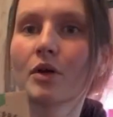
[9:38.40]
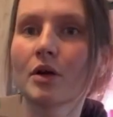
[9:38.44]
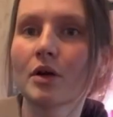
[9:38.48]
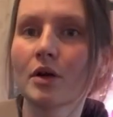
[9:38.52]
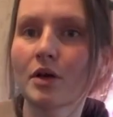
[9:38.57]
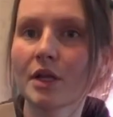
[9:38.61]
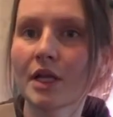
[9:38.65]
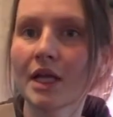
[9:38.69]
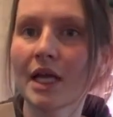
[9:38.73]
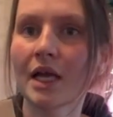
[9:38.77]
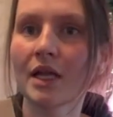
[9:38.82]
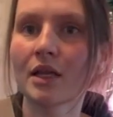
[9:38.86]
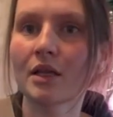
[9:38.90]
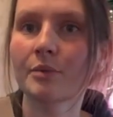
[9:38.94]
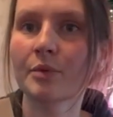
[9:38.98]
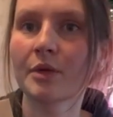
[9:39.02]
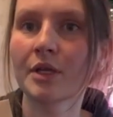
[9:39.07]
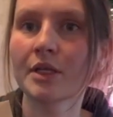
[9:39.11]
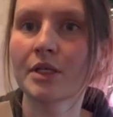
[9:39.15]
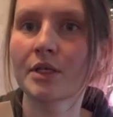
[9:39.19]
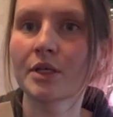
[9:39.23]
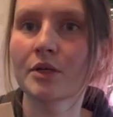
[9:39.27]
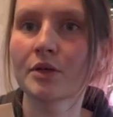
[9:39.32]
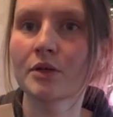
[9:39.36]
early
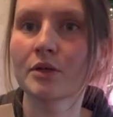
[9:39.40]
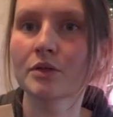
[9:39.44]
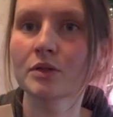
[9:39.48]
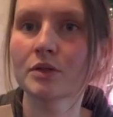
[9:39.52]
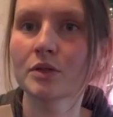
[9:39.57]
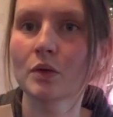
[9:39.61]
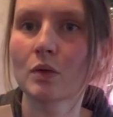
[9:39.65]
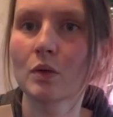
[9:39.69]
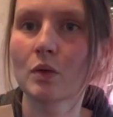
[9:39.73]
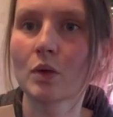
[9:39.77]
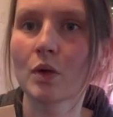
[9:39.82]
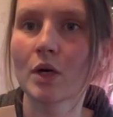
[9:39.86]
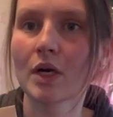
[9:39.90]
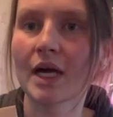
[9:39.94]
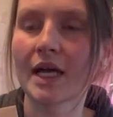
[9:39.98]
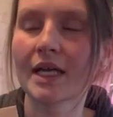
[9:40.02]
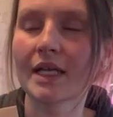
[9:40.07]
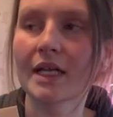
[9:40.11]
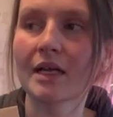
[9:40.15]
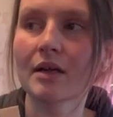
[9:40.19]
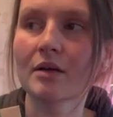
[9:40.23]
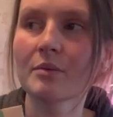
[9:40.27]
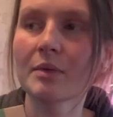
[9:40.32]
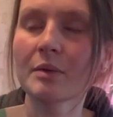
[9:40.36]
jalapeños, or I
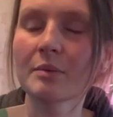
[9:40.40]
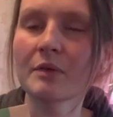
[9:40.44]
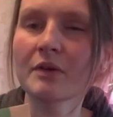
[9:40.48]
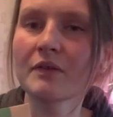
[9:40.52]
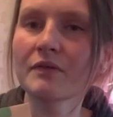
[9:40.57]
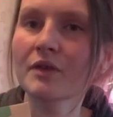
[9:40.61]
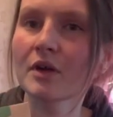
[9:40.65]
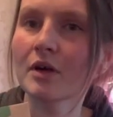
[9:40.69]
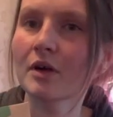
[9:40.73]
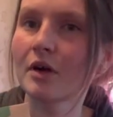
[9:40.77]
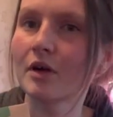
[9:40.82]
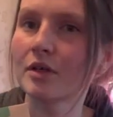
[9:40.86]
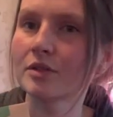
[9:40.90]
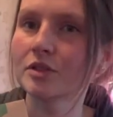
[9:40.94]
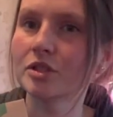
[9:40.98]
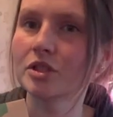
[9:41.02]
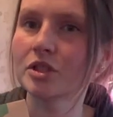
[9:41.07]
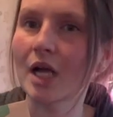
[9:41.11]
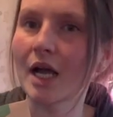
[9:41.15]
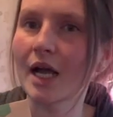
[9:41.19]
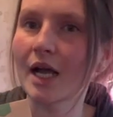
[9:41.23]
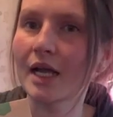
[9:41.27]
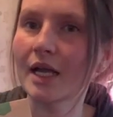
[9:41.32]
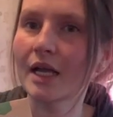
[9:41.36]
can't remember if they're called
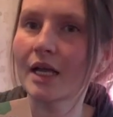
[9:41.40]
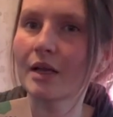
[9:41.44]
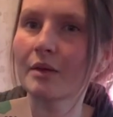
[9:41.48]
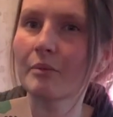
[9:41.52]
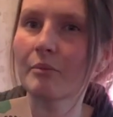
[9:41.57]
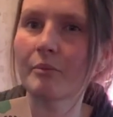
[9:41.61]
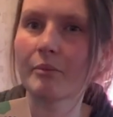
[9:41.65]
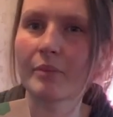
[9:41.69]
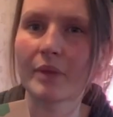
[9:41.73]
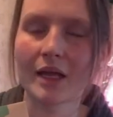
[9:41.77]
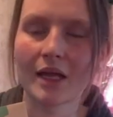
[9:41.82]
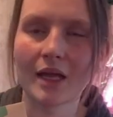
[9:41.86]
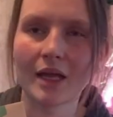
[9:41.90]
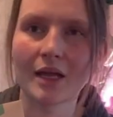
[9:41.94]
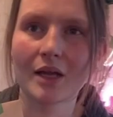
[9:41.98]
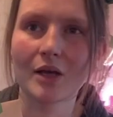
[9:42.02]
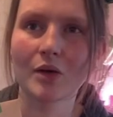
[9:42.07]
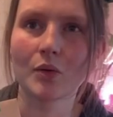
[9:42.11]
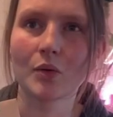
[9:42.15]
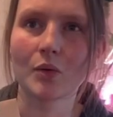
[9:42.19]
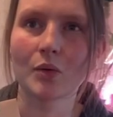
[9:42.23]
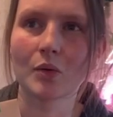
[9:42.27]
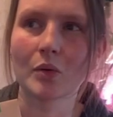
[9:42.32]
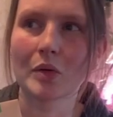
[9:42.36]
giant, big,
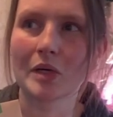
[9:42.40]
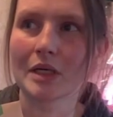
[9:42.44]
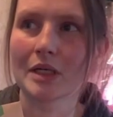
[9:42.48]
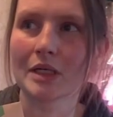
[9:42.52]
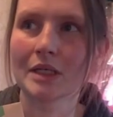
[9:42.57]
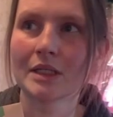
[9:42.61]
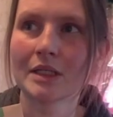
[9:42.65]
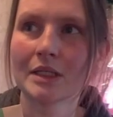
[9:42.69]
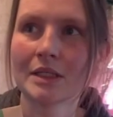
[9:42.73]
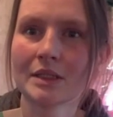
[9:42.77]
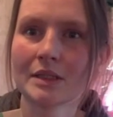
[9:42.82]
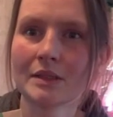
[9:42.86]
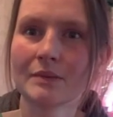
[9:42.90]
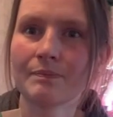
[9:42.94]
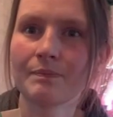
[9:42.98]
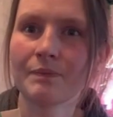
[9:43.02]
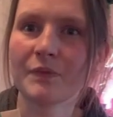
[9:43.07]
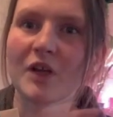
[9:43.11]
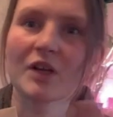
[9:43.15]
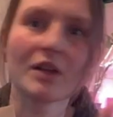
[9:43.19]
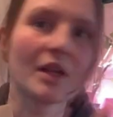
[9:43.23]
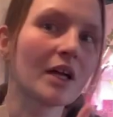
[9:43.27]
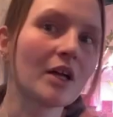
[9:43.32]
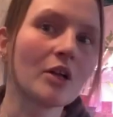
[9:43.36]
or
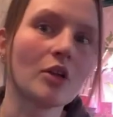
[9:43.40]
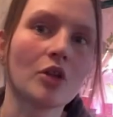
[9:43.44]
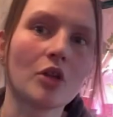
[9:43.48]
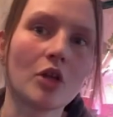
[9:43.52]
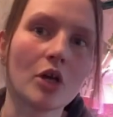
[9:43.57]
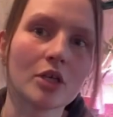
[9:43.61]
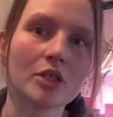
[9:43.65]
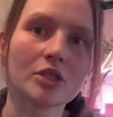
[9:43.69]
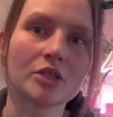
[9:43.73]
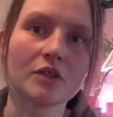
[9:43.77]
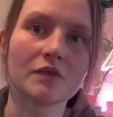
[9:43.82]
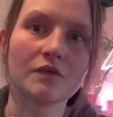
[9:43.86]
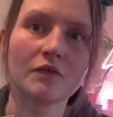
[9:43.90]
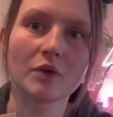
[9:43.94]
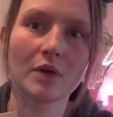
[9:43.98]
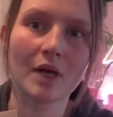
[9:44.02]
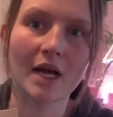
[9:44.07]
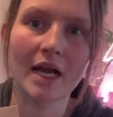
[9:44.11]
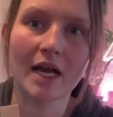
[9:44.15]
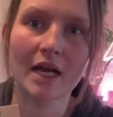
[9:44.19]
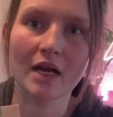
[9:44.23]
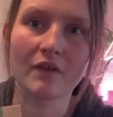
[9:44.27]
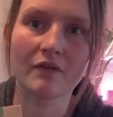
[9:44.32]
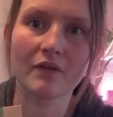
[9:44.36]
they're like a larger
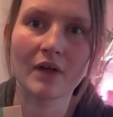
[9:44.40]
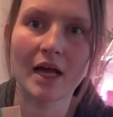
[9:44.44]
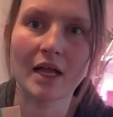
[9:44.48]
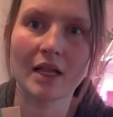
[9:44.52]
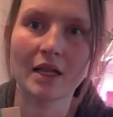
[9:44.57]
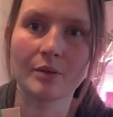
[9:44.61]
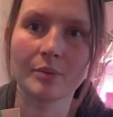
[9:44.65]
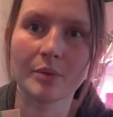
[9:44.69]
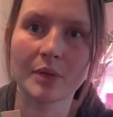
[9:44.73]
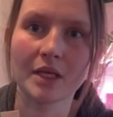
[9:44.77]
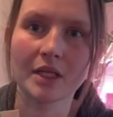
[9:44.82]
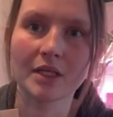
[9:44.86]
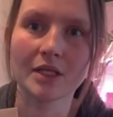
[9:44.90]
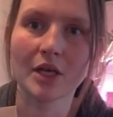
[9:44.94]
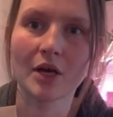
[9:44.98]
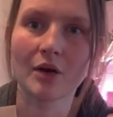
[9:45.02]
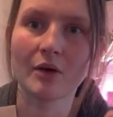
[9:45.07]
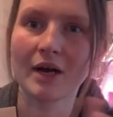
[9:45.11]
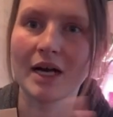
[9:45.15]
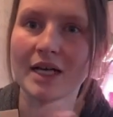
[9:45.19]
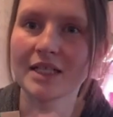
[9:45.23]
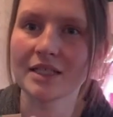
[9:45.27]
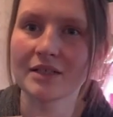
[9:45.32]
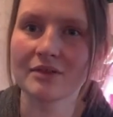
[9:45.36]
variety of jalapeno.
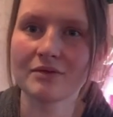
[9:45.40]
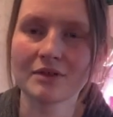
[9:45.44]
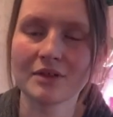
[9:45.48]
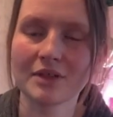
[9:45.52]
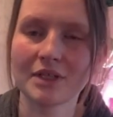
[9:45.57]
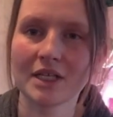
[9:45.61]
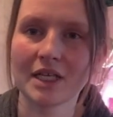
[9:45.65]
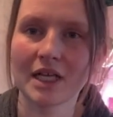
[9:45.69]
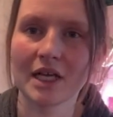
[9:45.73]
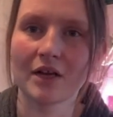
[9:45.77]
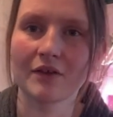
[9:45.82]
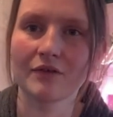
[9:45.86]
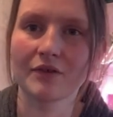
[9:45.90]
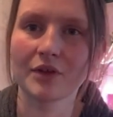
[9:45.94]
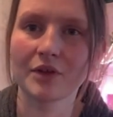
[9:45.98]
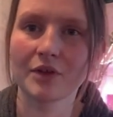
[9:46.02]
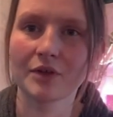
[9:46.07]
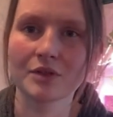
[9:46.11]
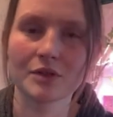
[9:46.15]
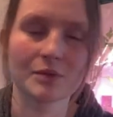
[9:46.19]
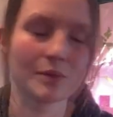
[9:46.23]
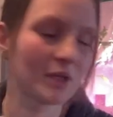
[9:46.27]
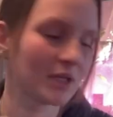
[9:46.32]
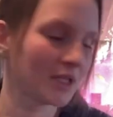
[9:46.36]
I didn't really care for
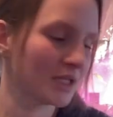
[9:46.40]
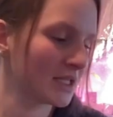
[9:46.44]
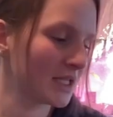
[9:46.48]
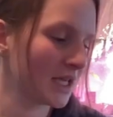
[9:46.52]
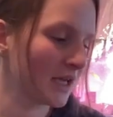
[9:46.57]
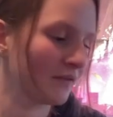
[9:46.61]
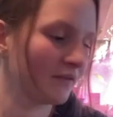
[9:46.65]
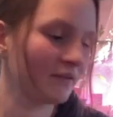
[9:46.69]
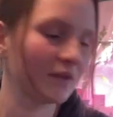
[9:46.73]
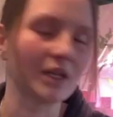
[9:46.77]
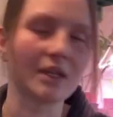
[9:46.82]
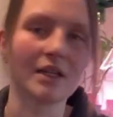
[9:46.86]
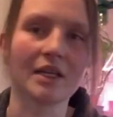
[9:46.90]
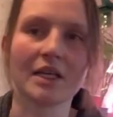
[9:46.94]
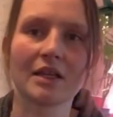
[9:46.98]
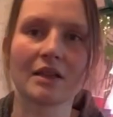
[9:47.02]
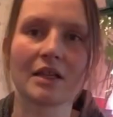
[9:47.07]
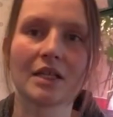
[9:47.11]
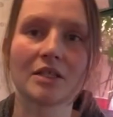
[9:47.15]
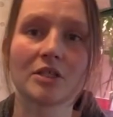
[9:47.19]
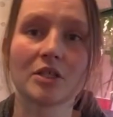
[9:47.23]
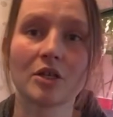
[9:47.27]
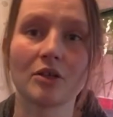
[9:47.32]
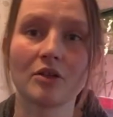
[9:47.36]
those ones. I feel like
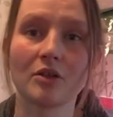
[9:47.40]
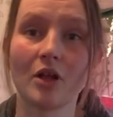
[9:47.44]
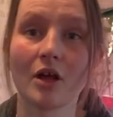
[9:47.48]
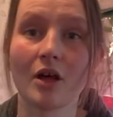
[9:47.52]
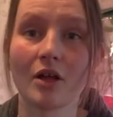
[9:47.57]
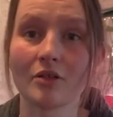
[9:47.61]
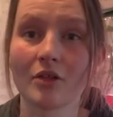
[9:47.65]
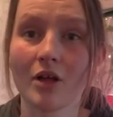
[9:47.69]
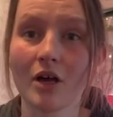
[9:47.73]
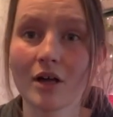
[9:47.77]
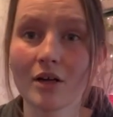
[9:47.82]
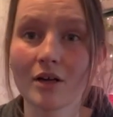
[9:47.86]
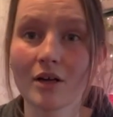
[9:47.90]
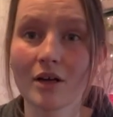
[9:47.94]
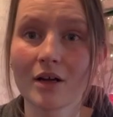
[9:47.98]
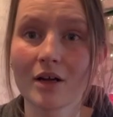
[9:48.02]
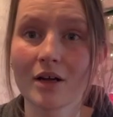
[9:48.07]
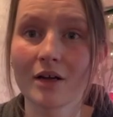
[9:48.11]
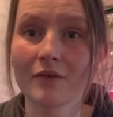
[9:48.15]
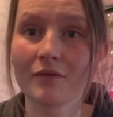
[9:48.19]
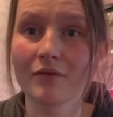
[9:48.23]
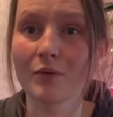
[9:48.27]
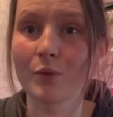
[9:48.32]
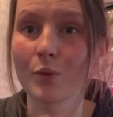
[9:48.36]
they took a lot
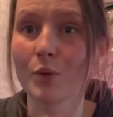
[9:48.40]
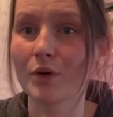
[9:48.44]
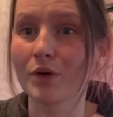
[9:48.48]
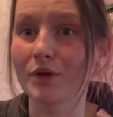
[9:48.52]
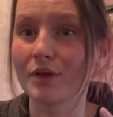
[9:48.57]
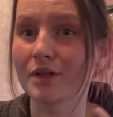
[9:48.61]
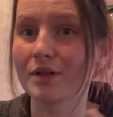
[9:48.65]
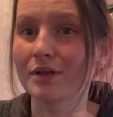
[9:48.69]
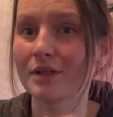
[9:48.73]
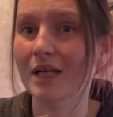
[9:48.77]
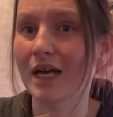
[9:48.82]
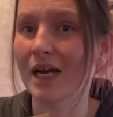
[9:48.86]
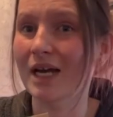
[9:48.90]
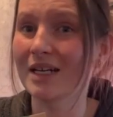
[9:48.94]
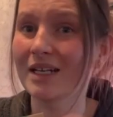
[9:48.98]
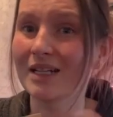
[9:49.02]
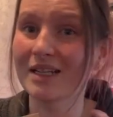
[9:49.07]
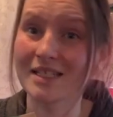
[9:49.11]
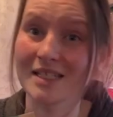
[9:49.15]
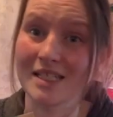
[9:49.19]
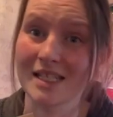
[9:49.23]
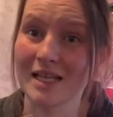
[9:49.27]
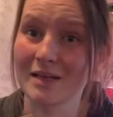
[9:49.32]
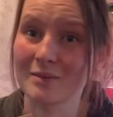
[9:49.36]
longer for kind of
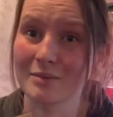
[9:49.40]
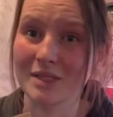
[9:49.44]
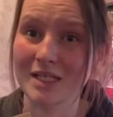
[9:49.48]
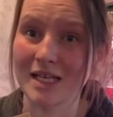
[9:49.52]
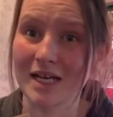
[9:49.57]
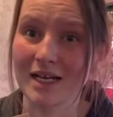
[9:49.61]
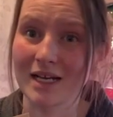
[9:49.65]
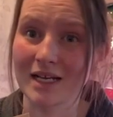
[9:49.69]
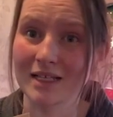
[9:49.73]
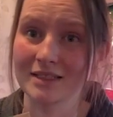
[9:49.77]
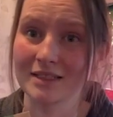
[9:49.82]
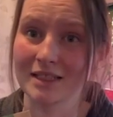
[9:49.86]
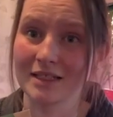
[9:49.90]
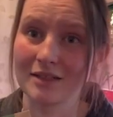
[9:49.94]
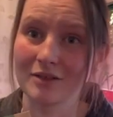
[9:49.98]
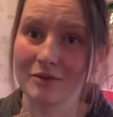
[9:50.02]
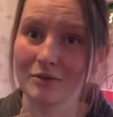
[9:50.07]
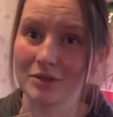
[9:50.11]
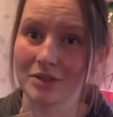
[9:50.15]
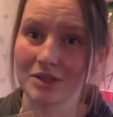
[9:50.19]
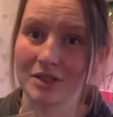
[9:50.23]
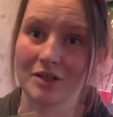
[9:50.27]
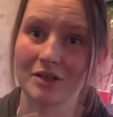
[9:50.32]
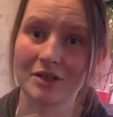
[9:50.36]
the same size in the
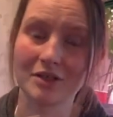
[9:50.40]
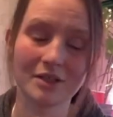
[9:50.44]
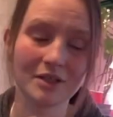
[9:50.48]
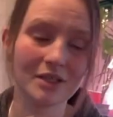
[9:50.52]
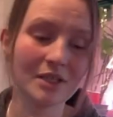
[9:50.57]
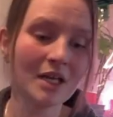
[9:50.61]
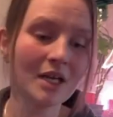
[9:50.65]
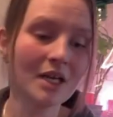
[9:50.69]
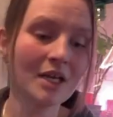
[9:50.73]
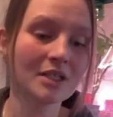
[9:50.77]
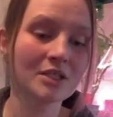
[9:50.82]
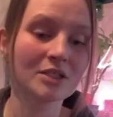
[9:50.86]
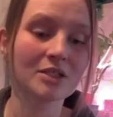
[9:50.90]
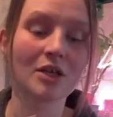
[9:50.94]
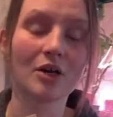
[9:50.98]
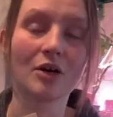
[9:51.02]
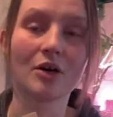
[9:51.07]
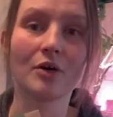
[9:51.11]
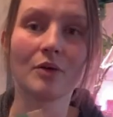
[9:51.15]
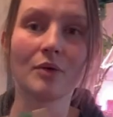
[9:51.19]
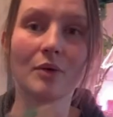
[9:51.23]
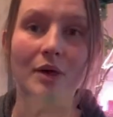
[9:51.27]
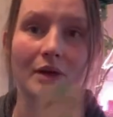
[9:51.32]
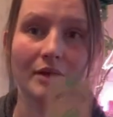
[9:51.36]
result.
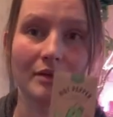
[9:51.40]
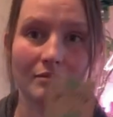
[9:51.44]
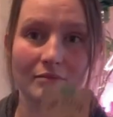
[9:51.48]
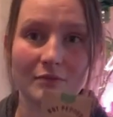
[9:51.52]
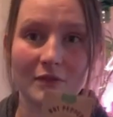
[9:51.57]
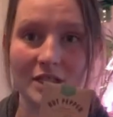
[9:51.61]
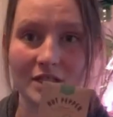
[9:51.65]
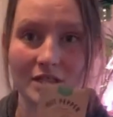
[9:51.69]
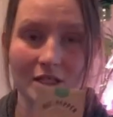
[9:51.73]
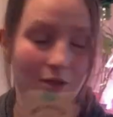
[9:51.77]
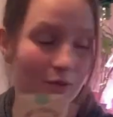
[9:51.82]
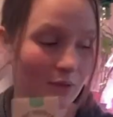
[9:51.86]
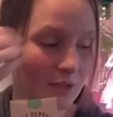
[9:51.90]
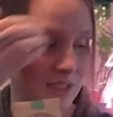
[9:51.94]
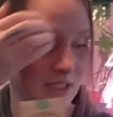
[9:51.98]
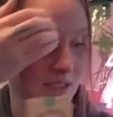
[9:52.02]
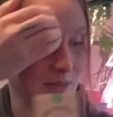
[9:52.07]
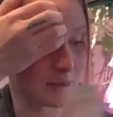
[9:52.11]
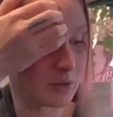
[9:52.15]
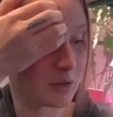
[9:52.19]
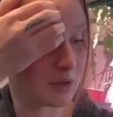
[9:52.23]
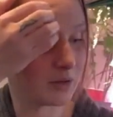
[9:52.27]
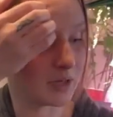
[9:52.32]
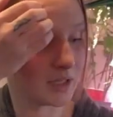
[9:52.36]
So these are the ones
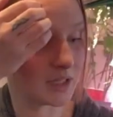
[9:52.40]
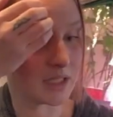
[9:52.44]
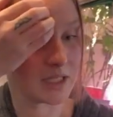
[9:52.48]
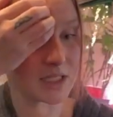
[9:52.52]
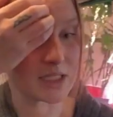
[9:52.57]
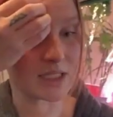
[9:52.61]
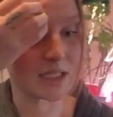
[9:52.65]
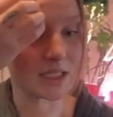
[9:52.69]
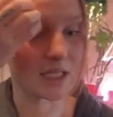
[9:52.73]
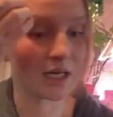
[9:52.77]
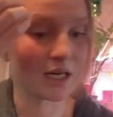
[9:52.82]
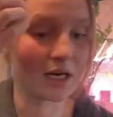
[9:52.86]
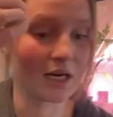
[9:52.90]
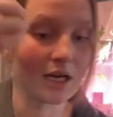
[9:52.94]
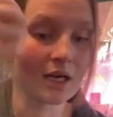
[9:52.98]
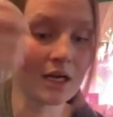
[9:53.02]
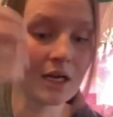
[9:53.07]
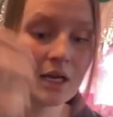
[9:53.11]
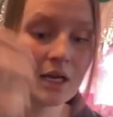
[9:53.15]
I'm growing this year.